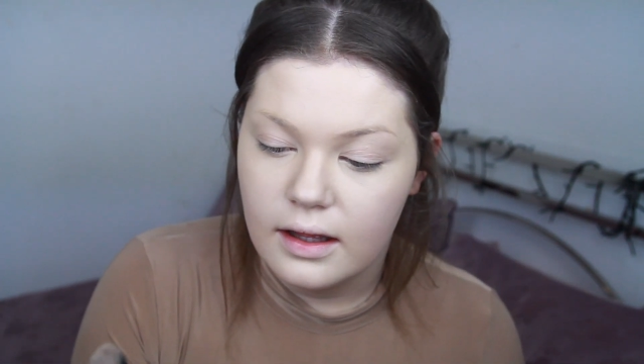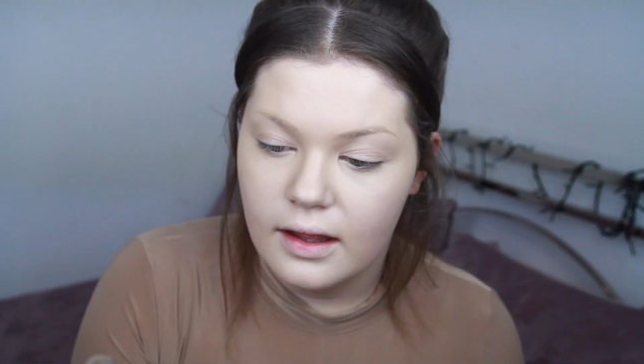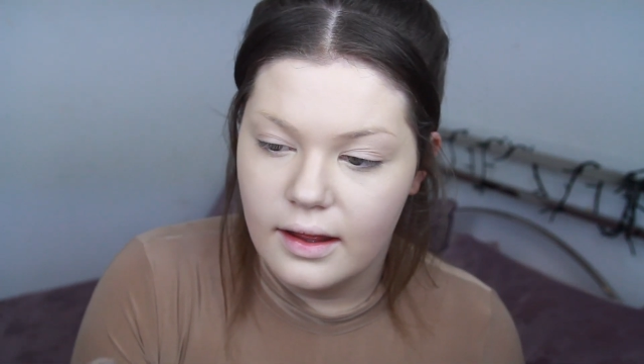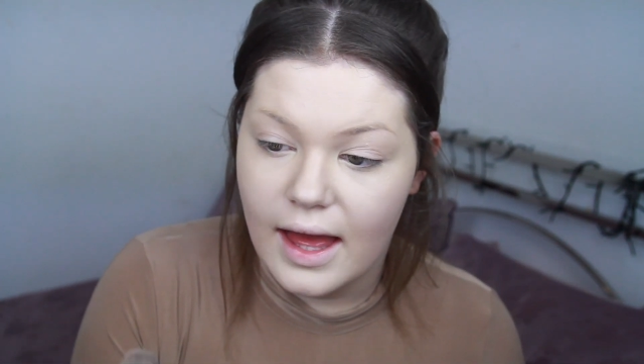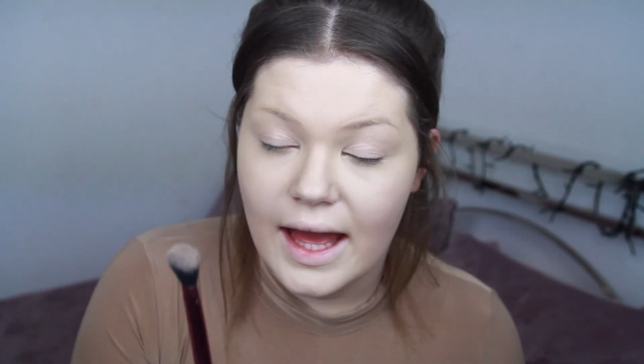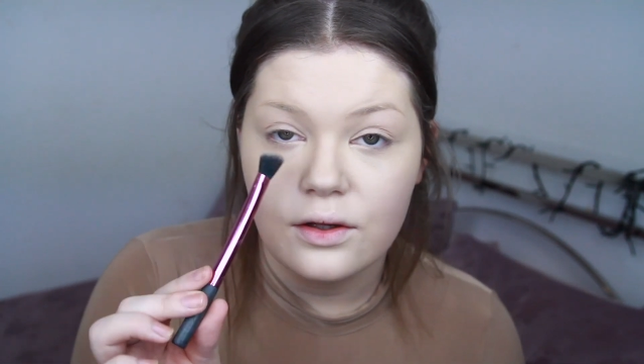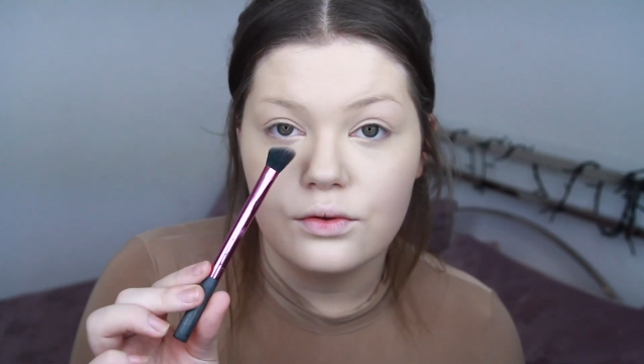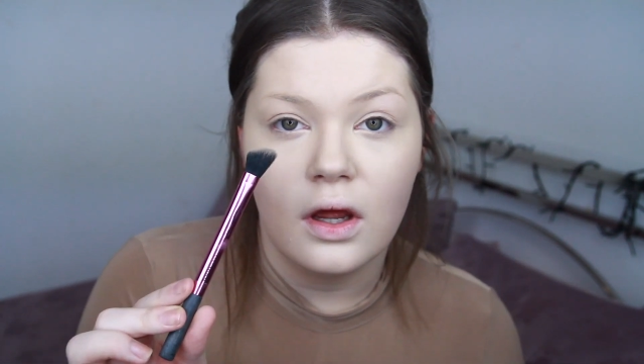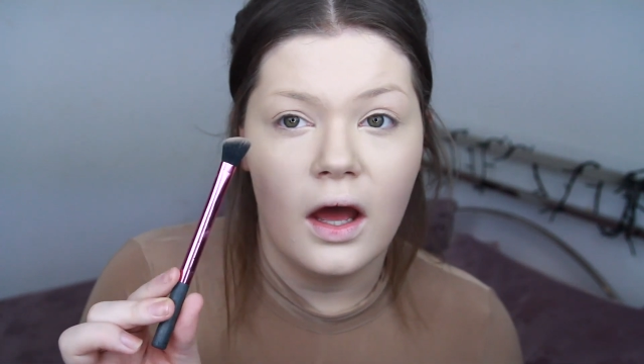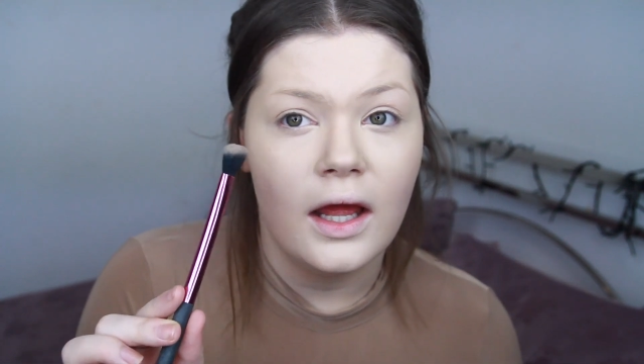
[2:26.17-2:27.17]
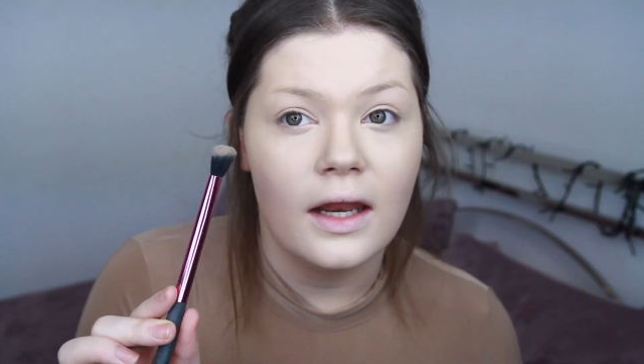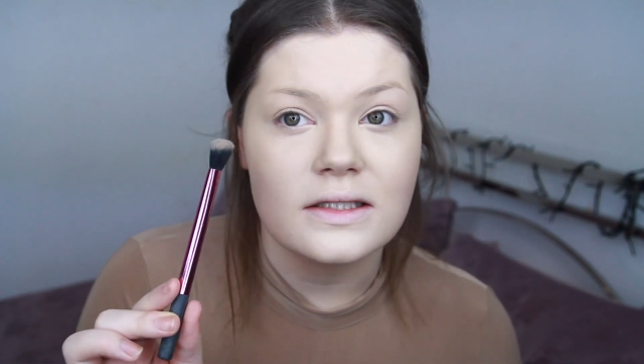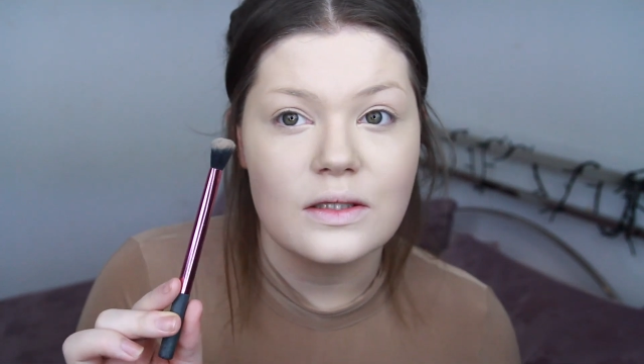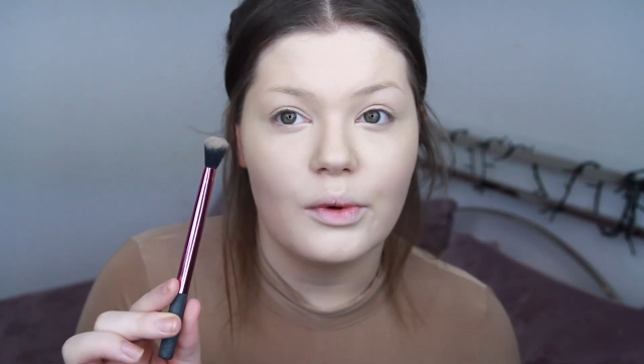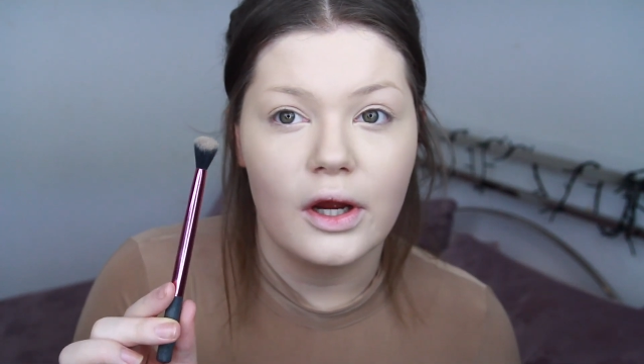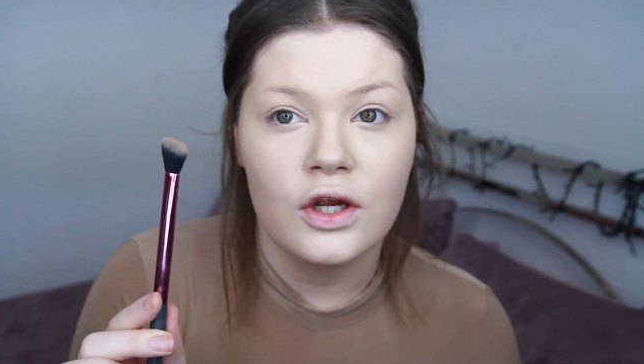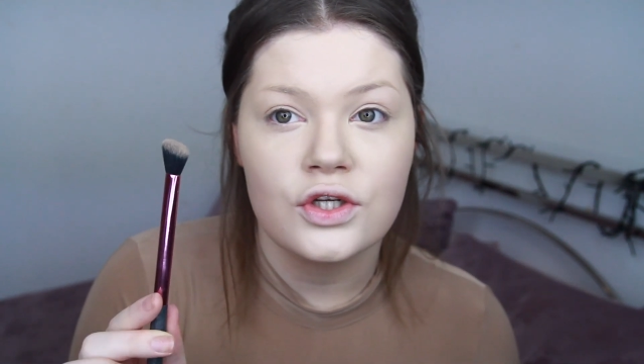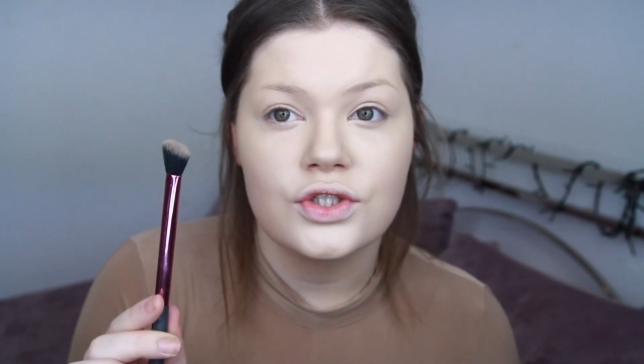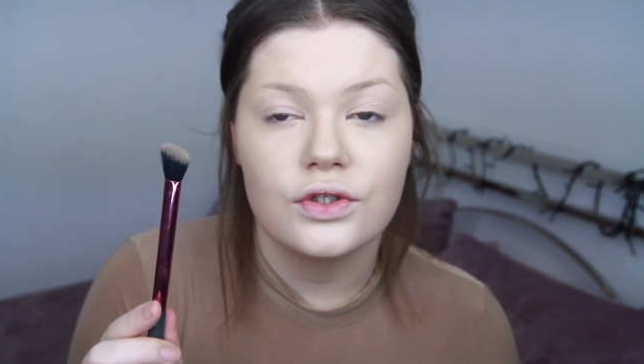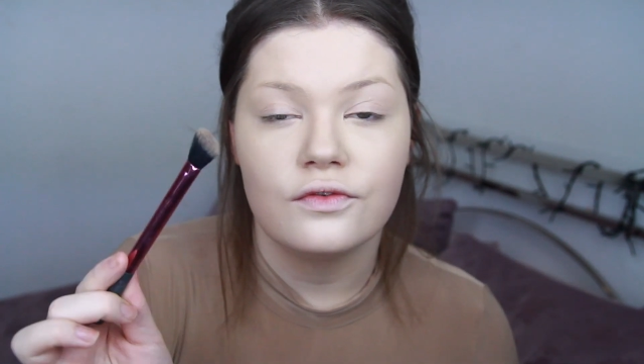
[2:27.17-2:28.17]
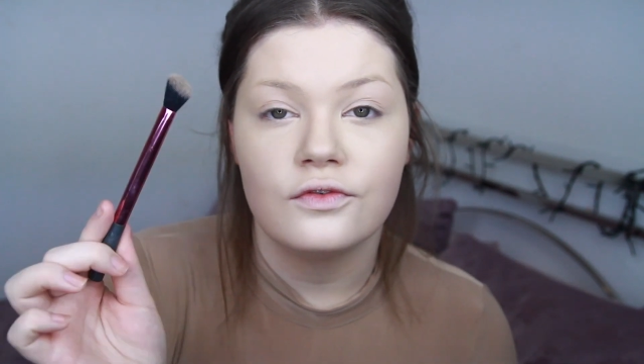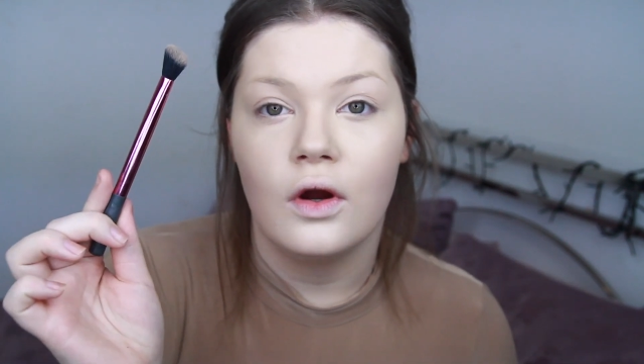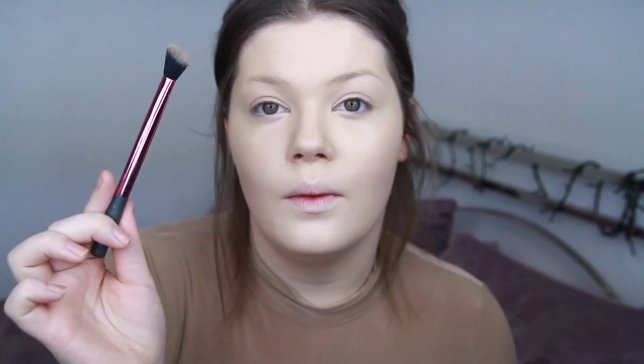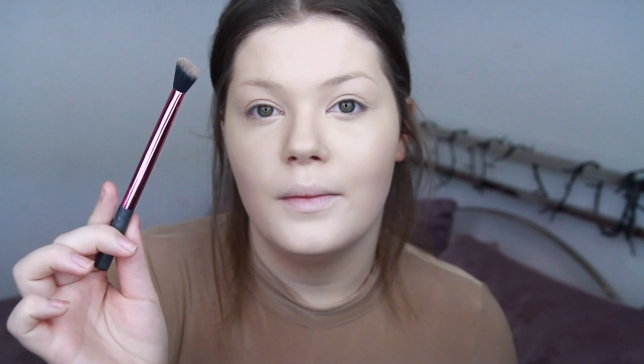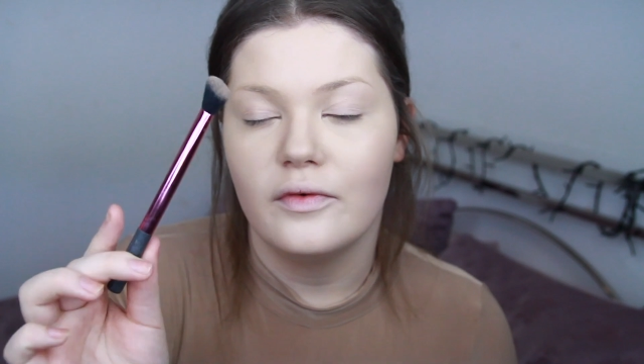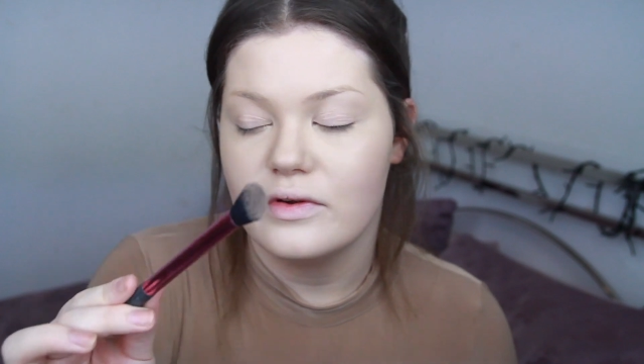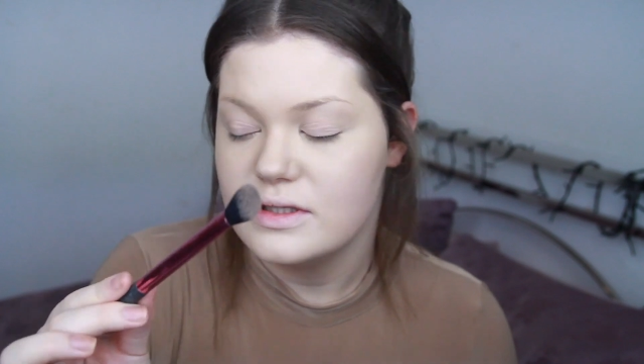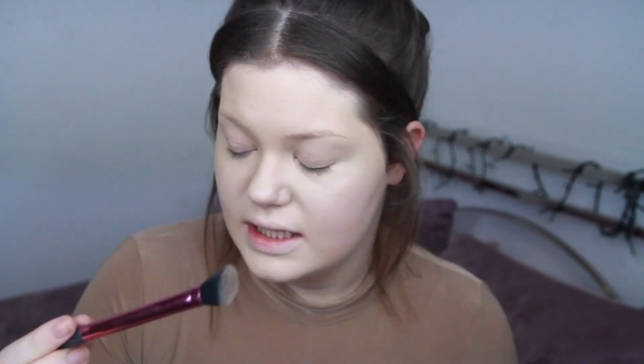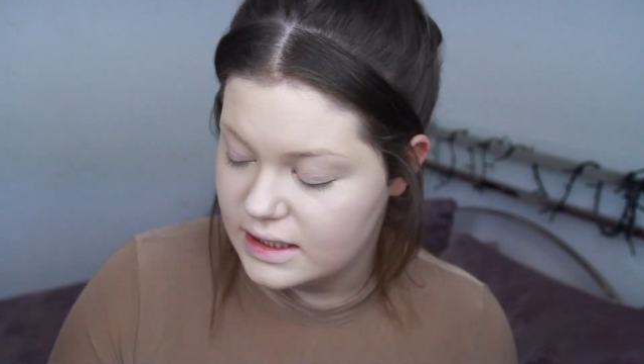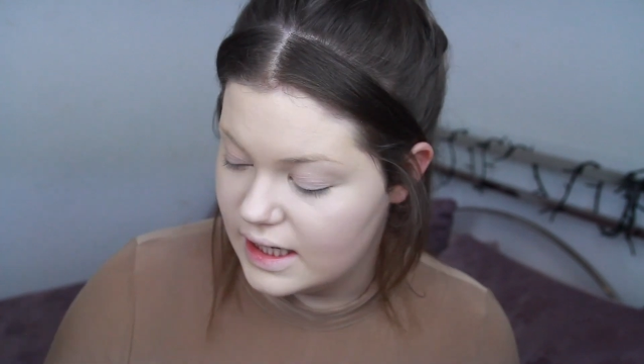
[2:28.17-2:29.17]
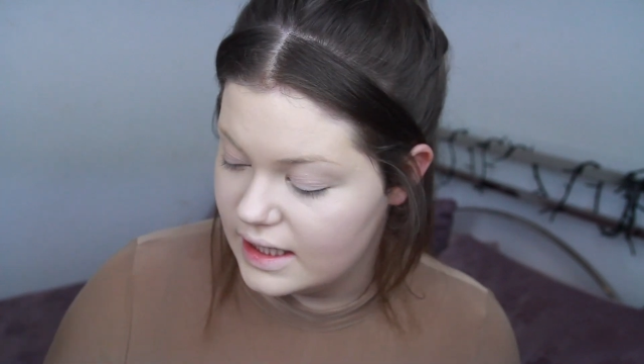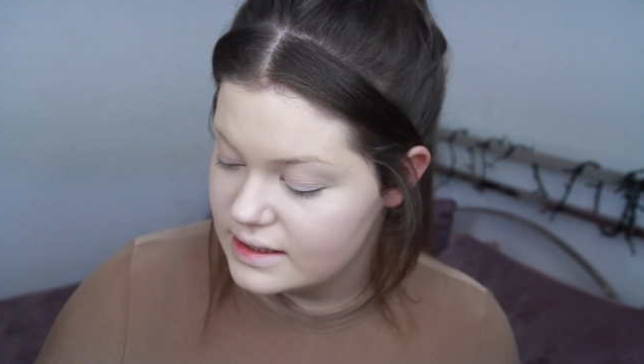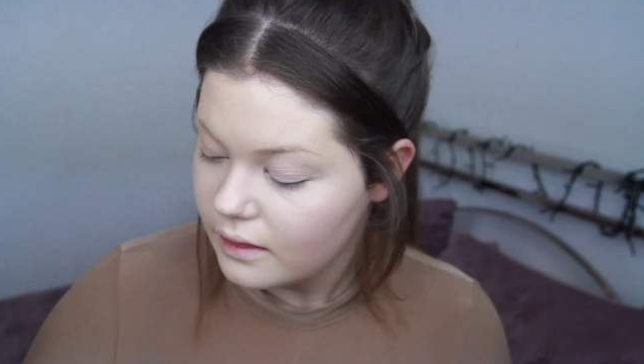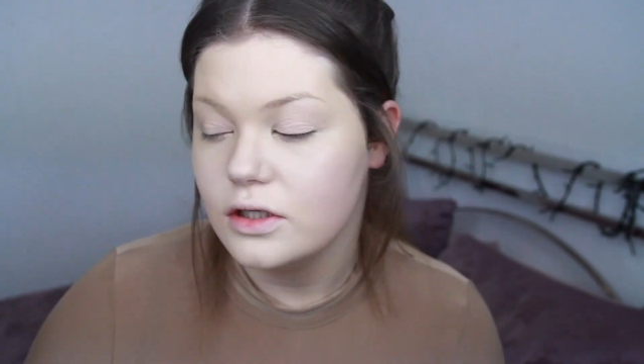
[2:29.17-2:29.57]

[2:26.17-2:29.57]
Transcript: angled highlighter brush from Real Techniques.